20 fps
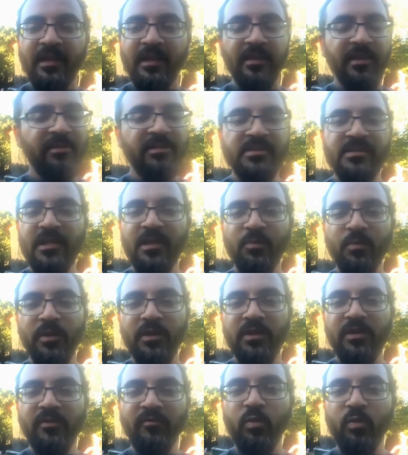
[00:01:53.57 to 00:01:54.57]
There is none
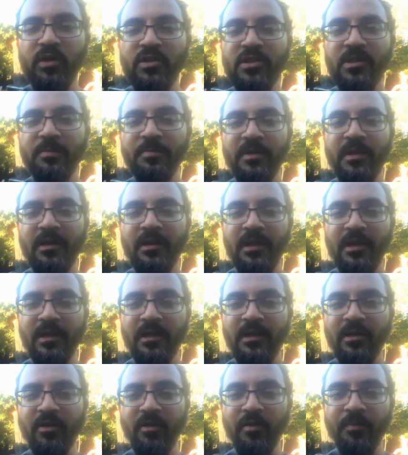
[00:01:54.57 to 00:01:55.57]
worthy of worship but Allah
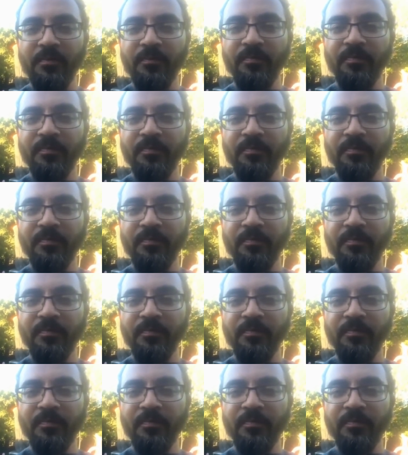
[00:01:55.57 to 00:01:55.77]
alone.